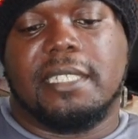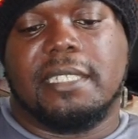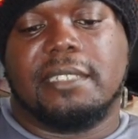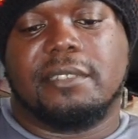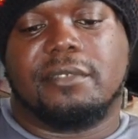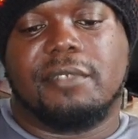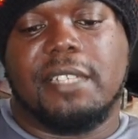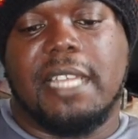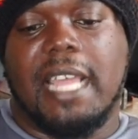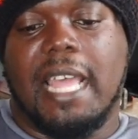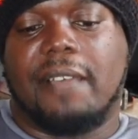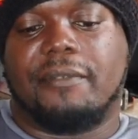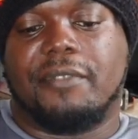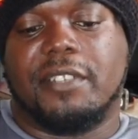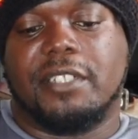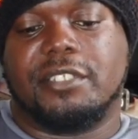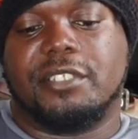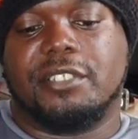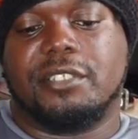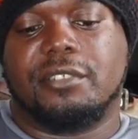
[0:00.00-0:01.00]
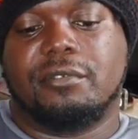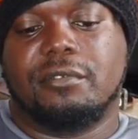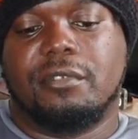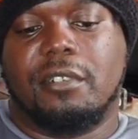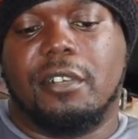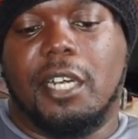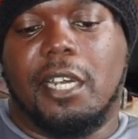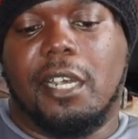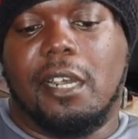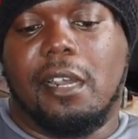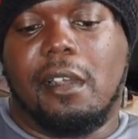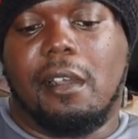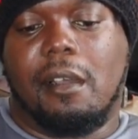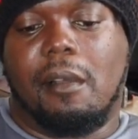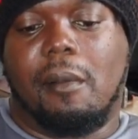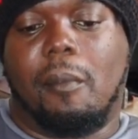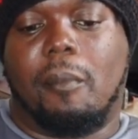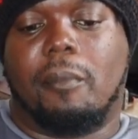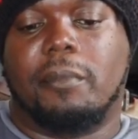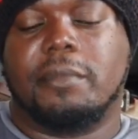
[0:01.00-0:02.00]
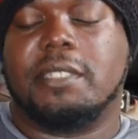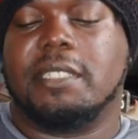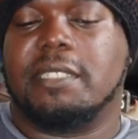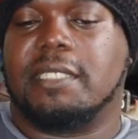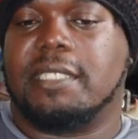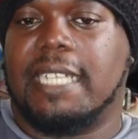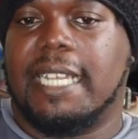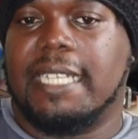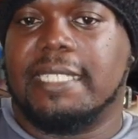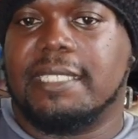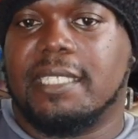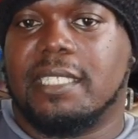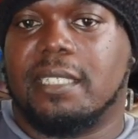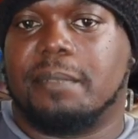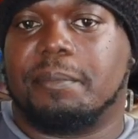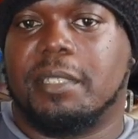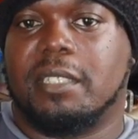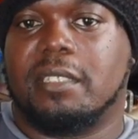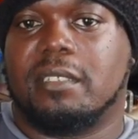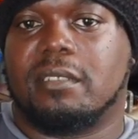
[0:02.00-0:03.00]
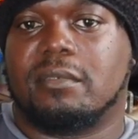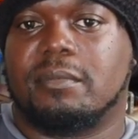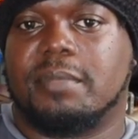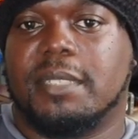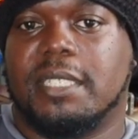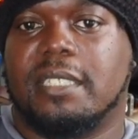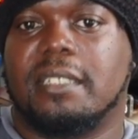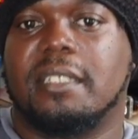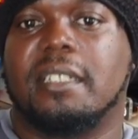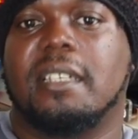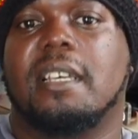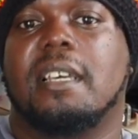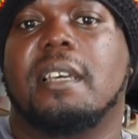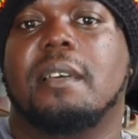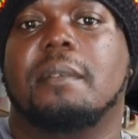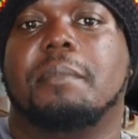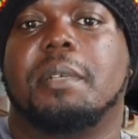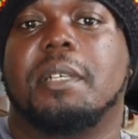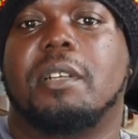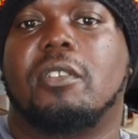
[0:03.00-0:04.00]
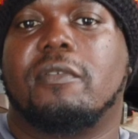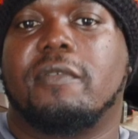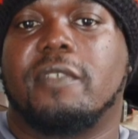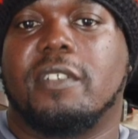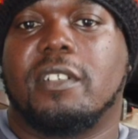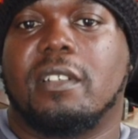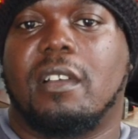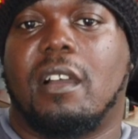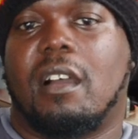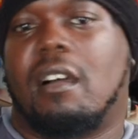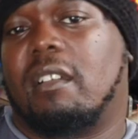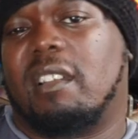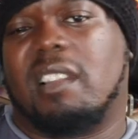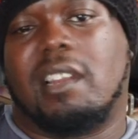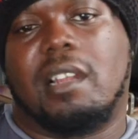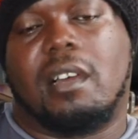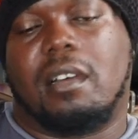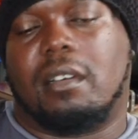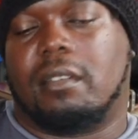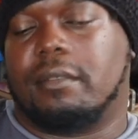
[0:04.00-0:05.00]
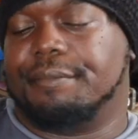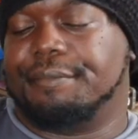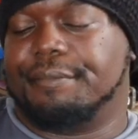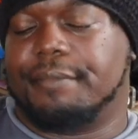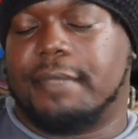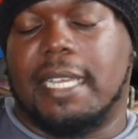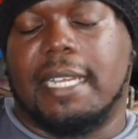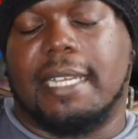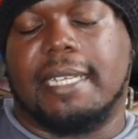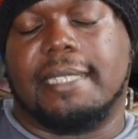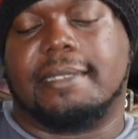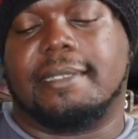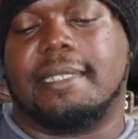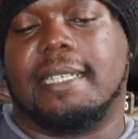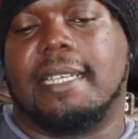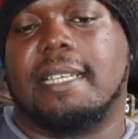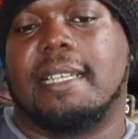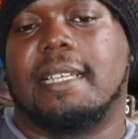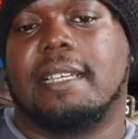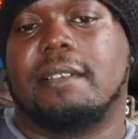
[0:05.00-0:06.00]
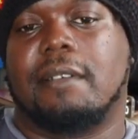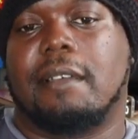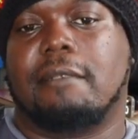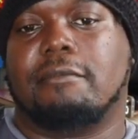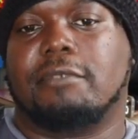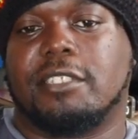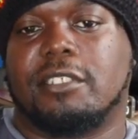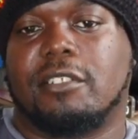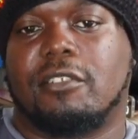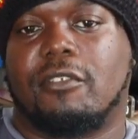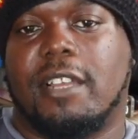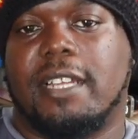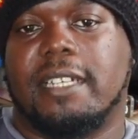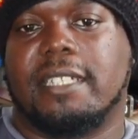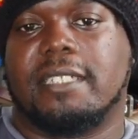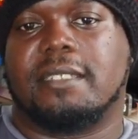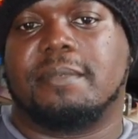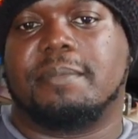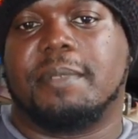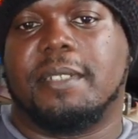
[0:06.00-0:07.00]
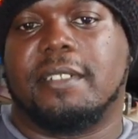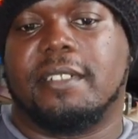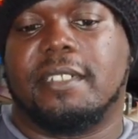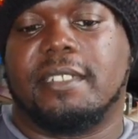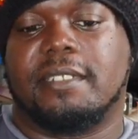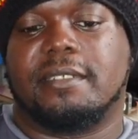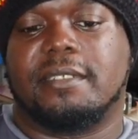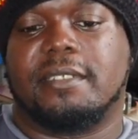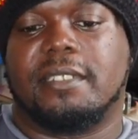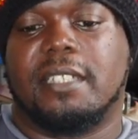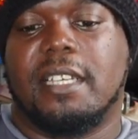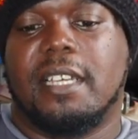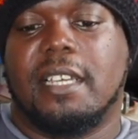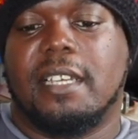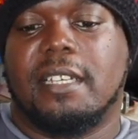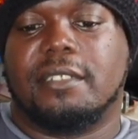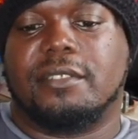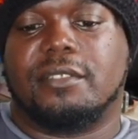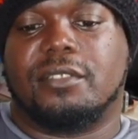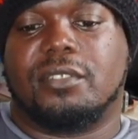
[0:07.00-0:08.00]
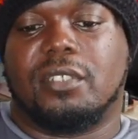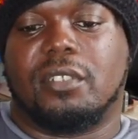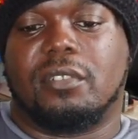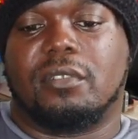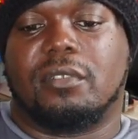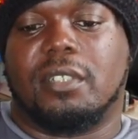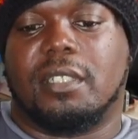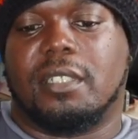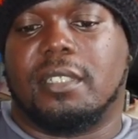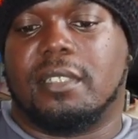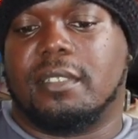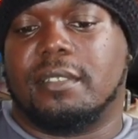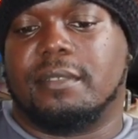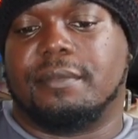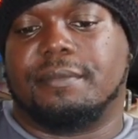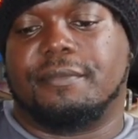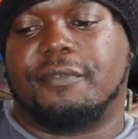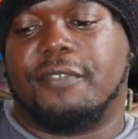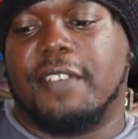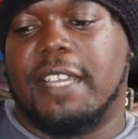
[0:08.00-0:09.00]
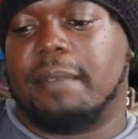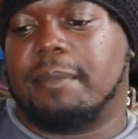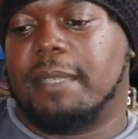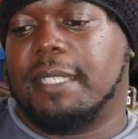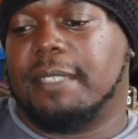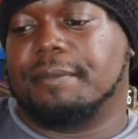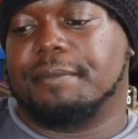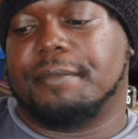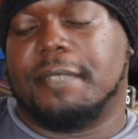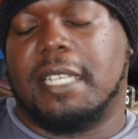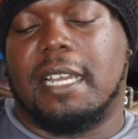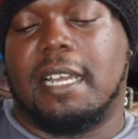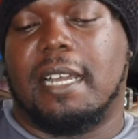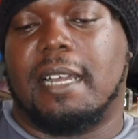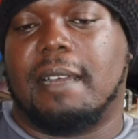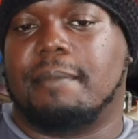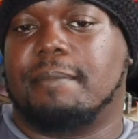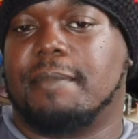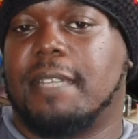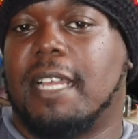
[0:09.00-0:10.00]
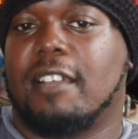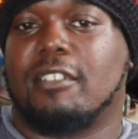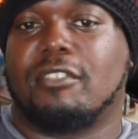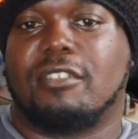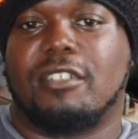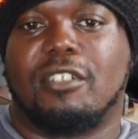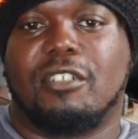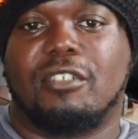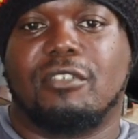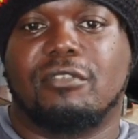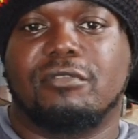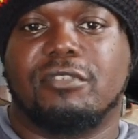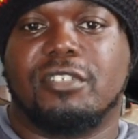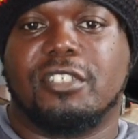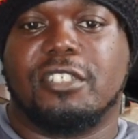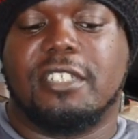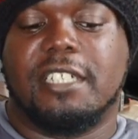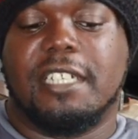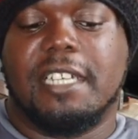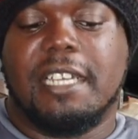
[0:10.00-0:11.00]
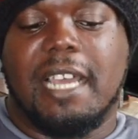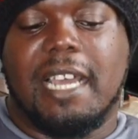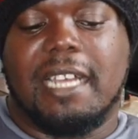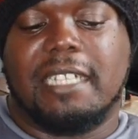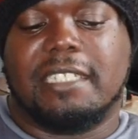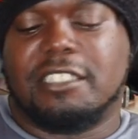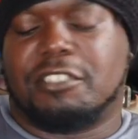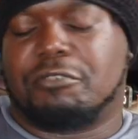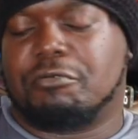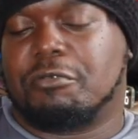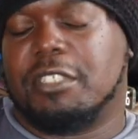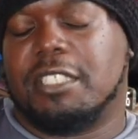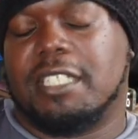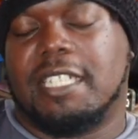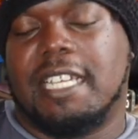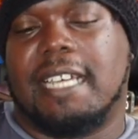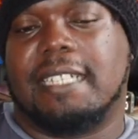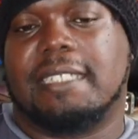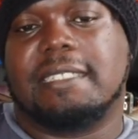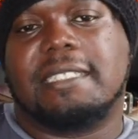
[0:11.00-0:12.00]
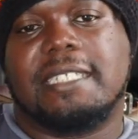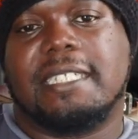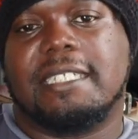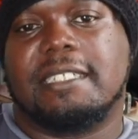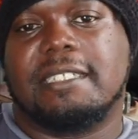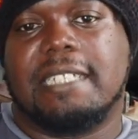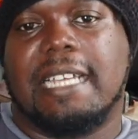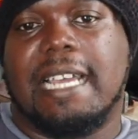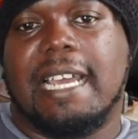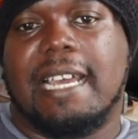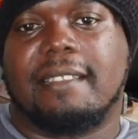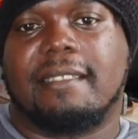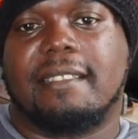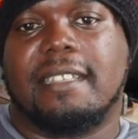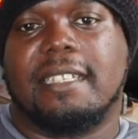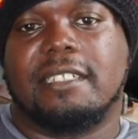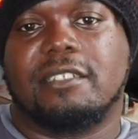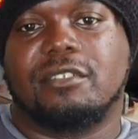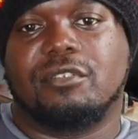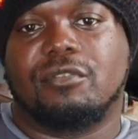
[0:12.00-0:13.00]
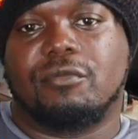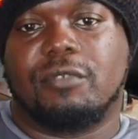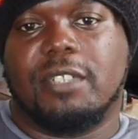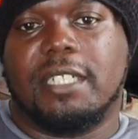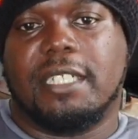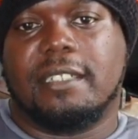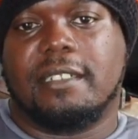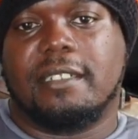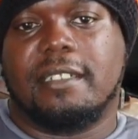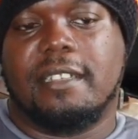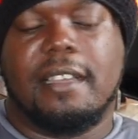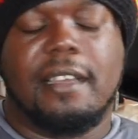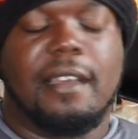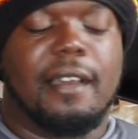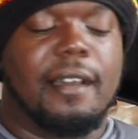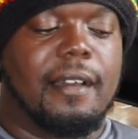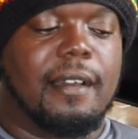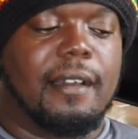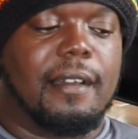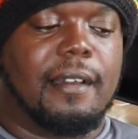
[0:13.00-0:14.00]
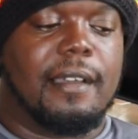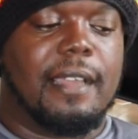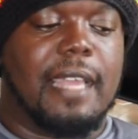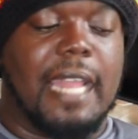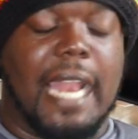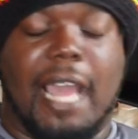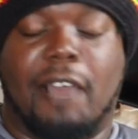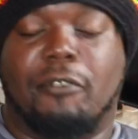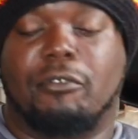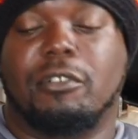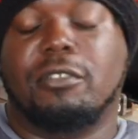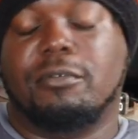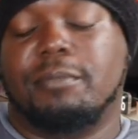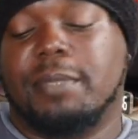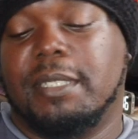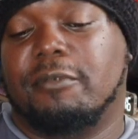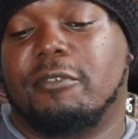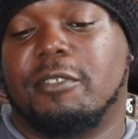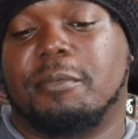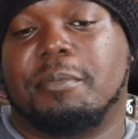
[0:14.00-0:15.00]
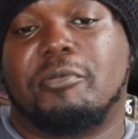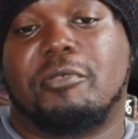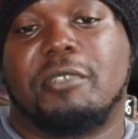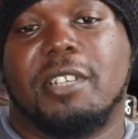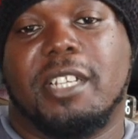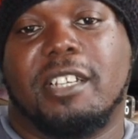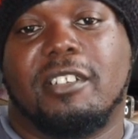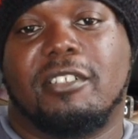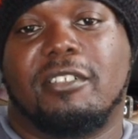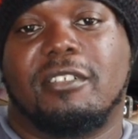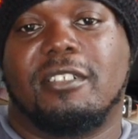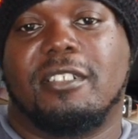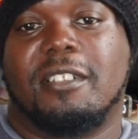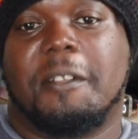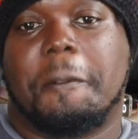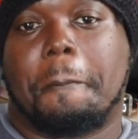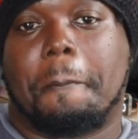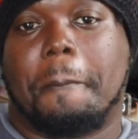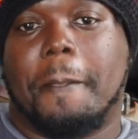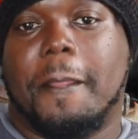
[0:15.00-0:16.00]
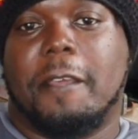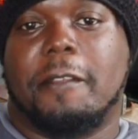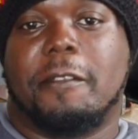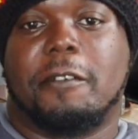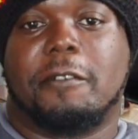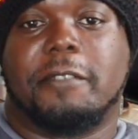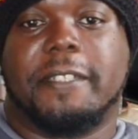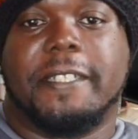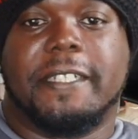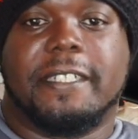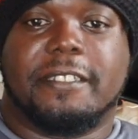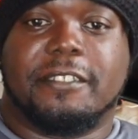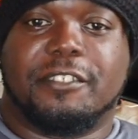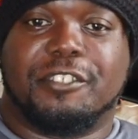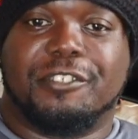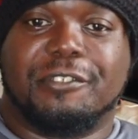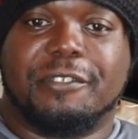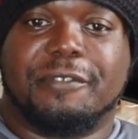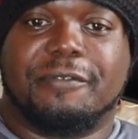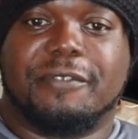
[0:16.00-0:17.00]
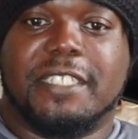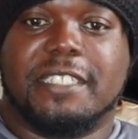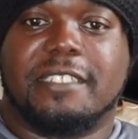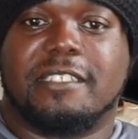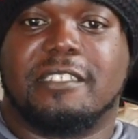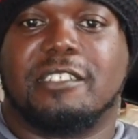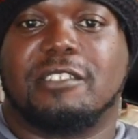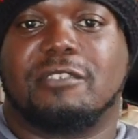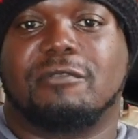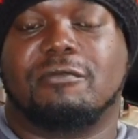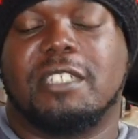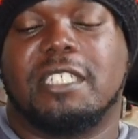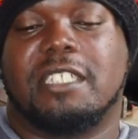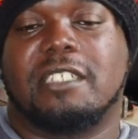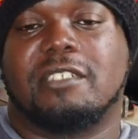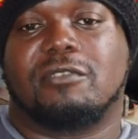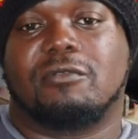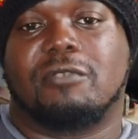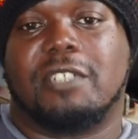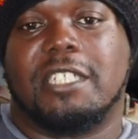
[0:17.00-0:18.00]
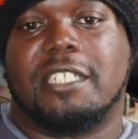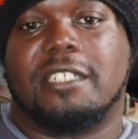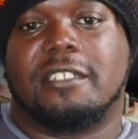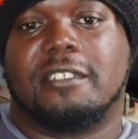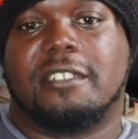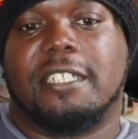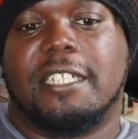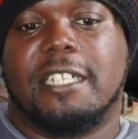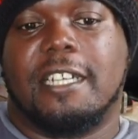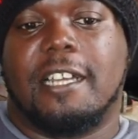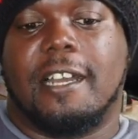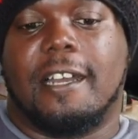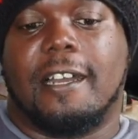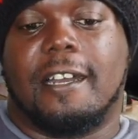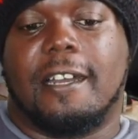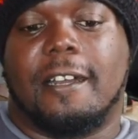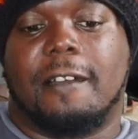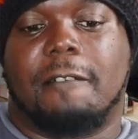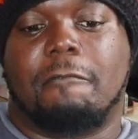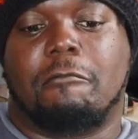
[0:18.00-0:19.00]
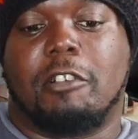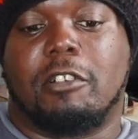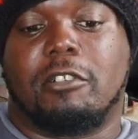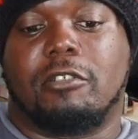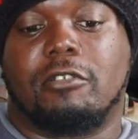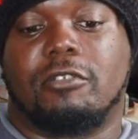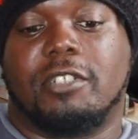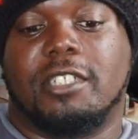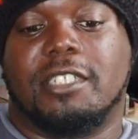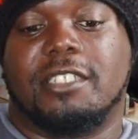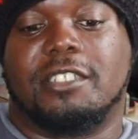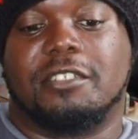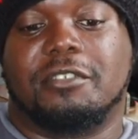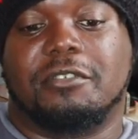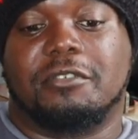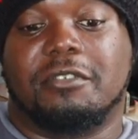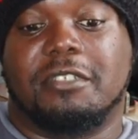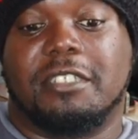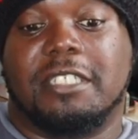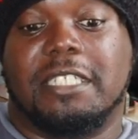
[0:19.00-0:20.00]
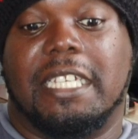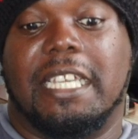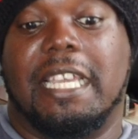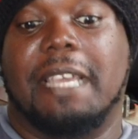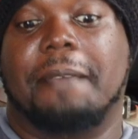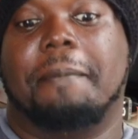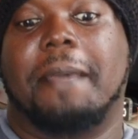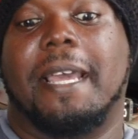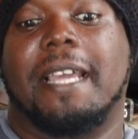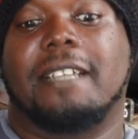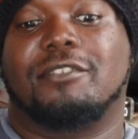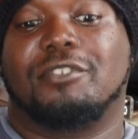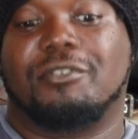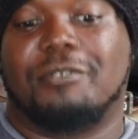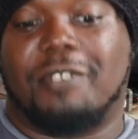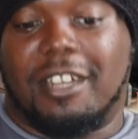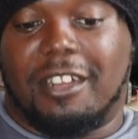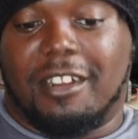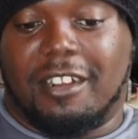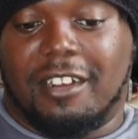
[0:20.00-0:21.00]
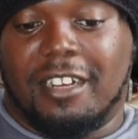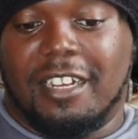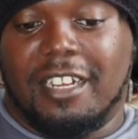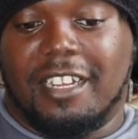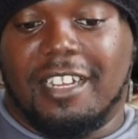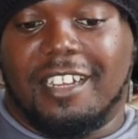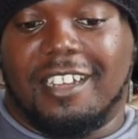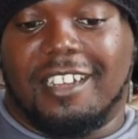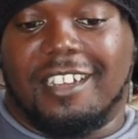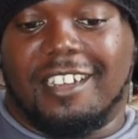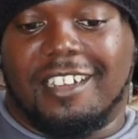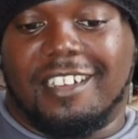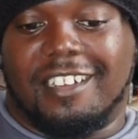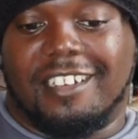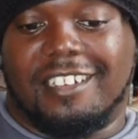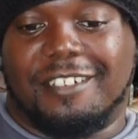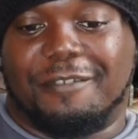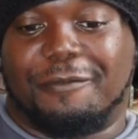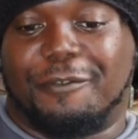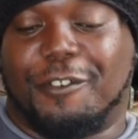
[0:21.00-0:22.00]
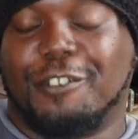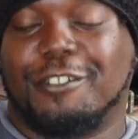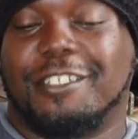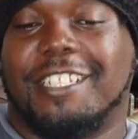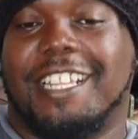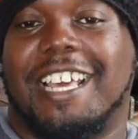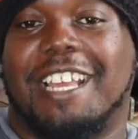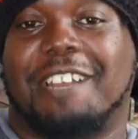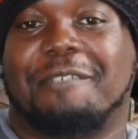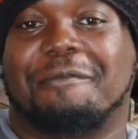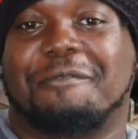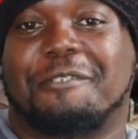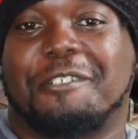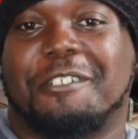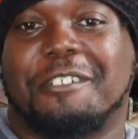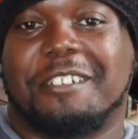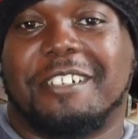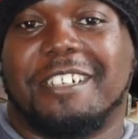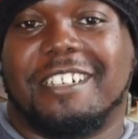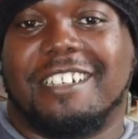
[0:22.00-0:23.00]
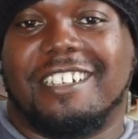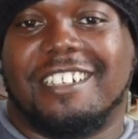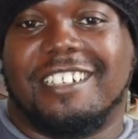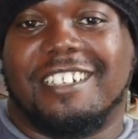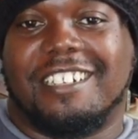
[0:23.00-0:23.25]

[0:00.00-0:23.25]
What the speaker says: things we have to do to change it up a little bit. But all in all, like I said, it was a great experience. So, family, I'm not going to hold you. I just wanted to kind of tell you how things went. And I will be reporting on, the other two events this week as well. We're going to get back to our first line of work,